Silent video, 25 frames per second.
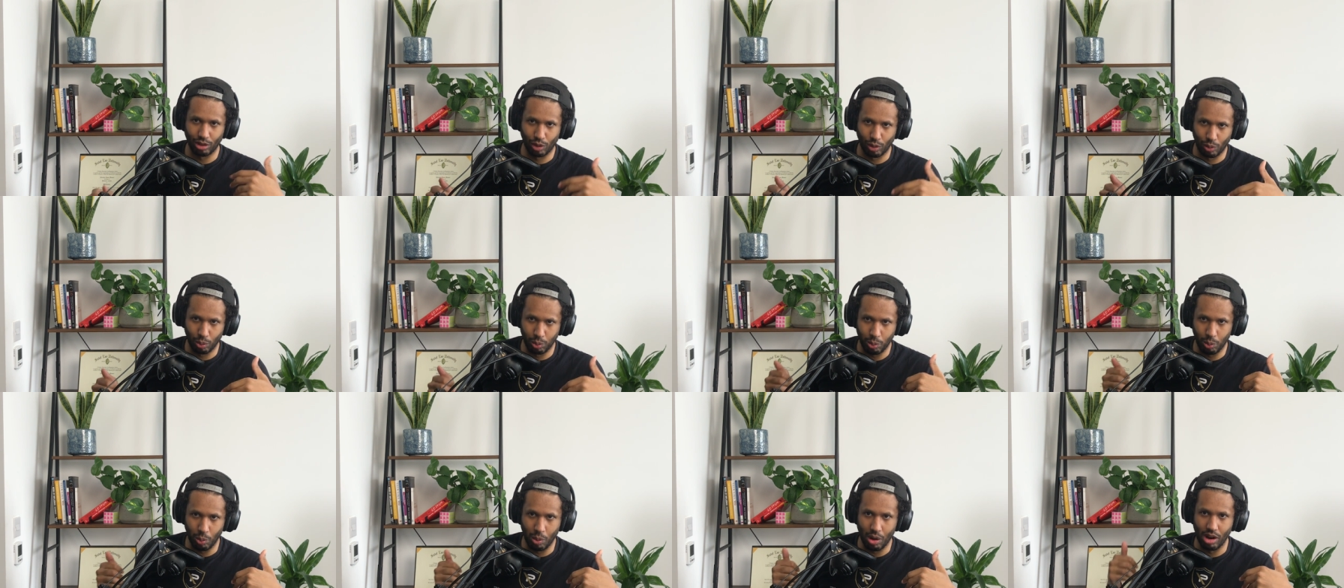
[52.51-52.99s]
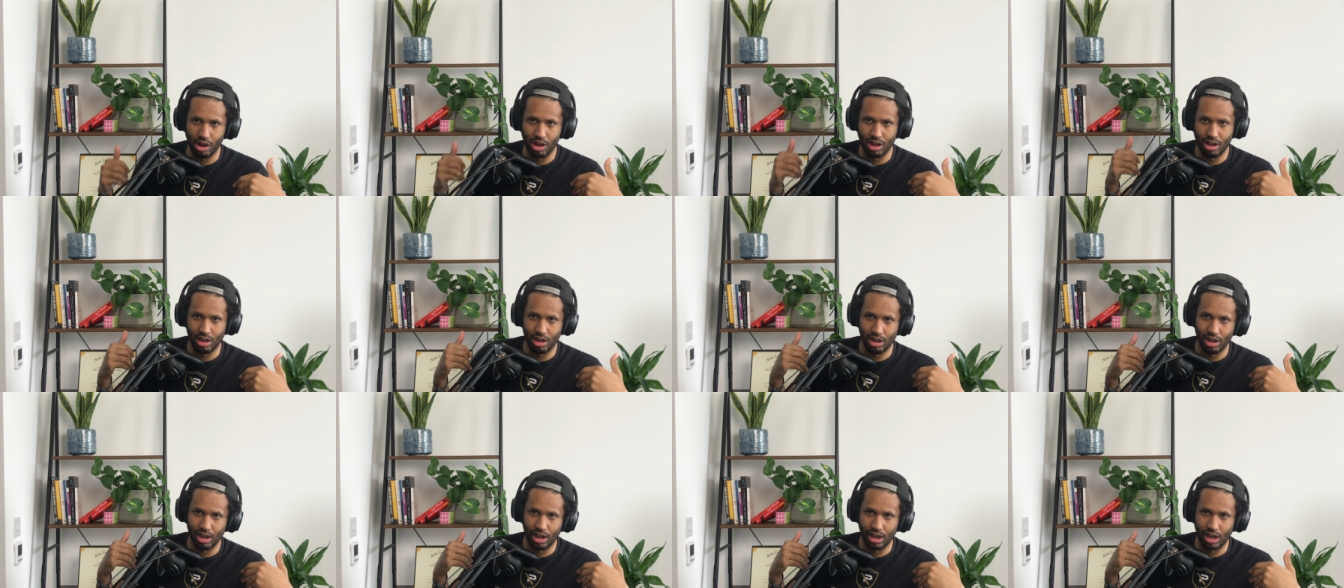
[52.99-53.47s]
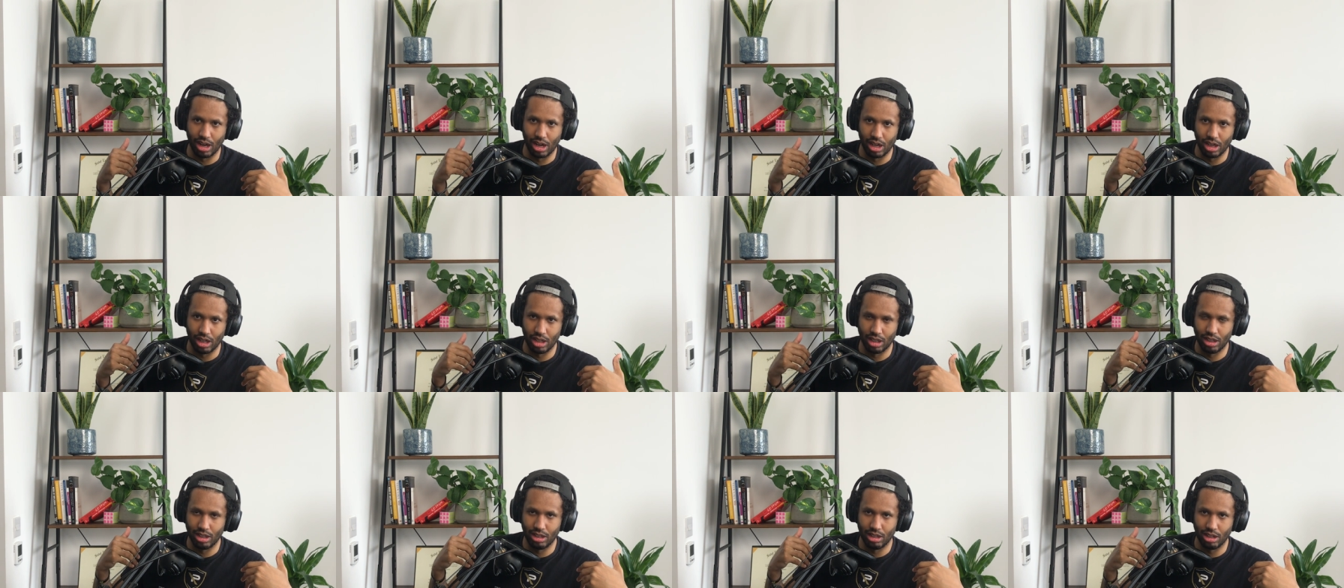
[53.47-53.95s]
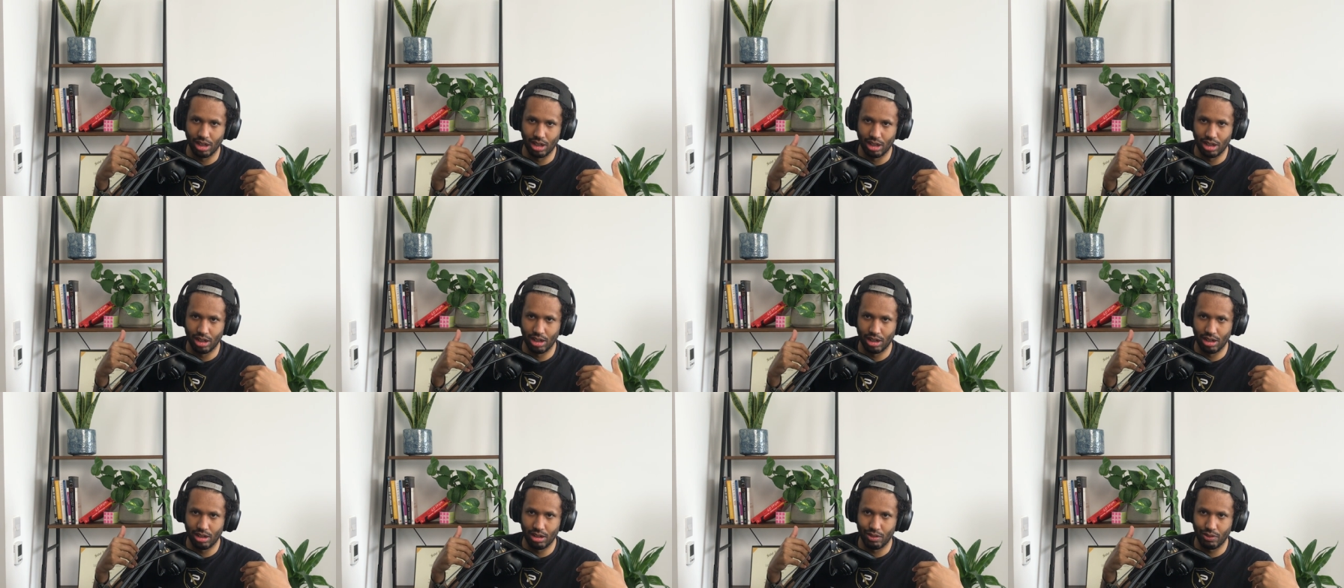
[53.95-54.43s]
quite a
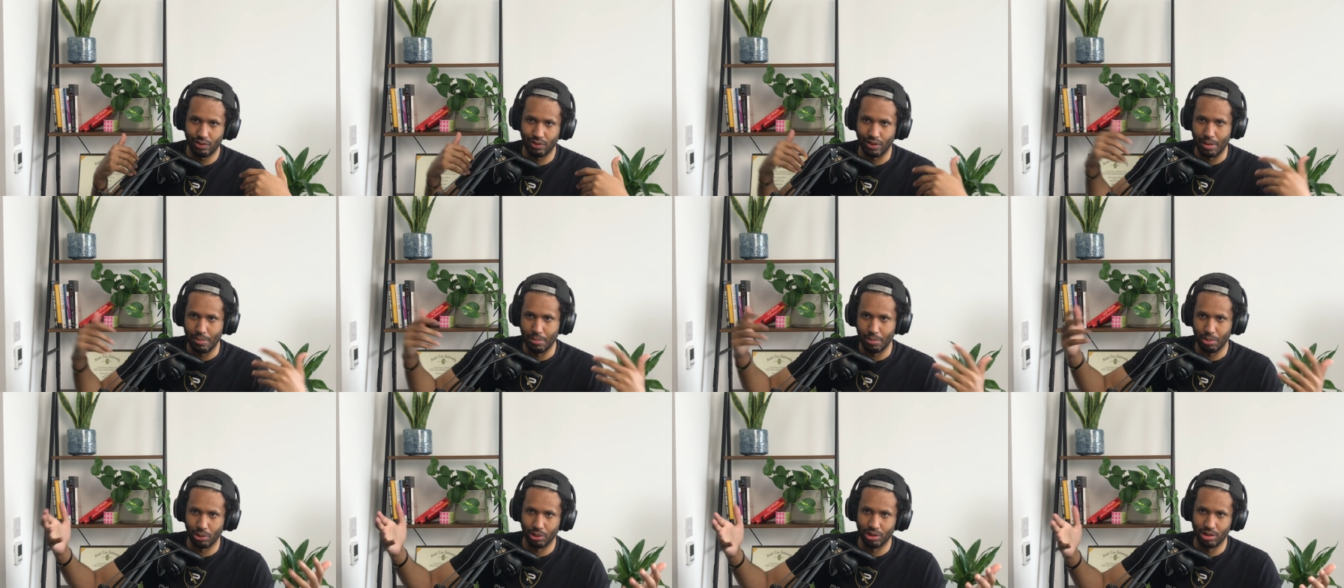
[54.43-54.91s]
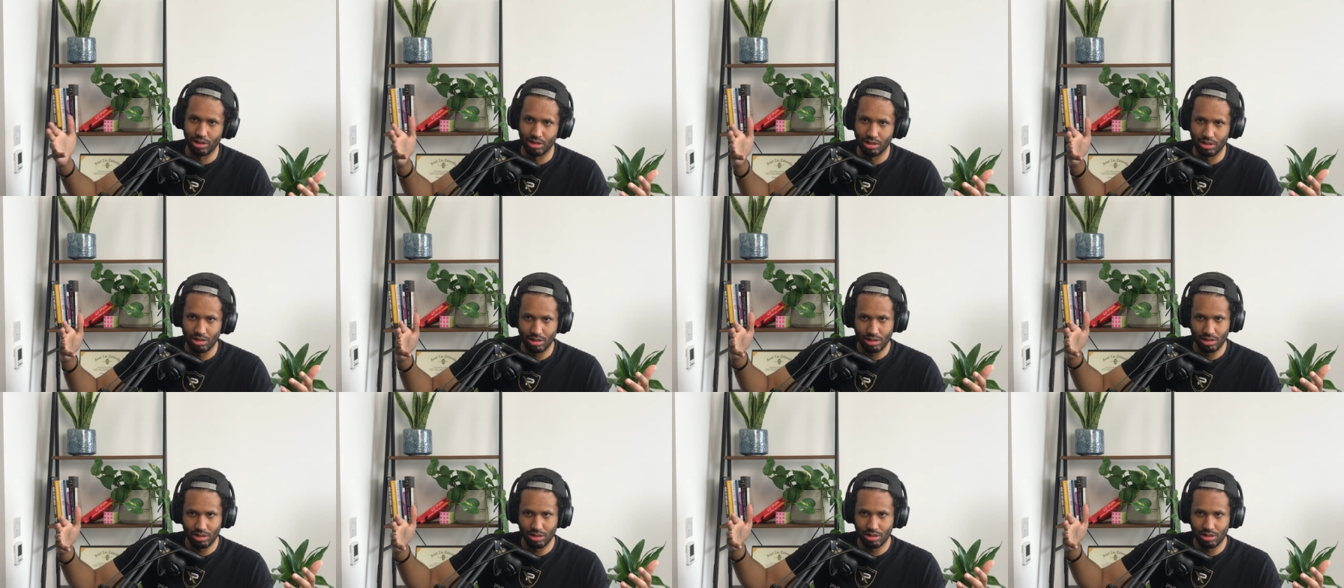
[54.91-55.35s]
uh, flamboyant